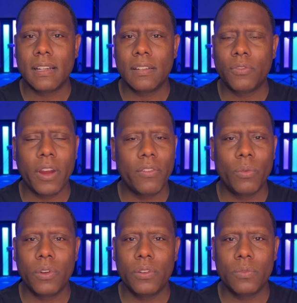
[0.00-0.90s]
for
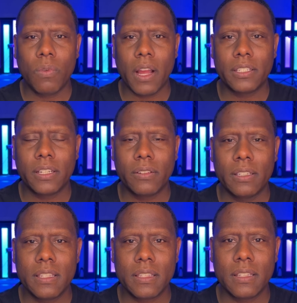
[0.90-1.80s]
everyone who's watching or
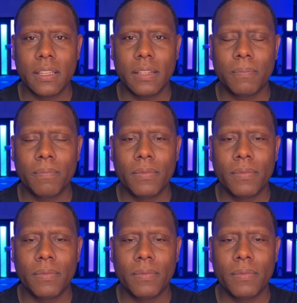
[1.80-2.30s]
listening.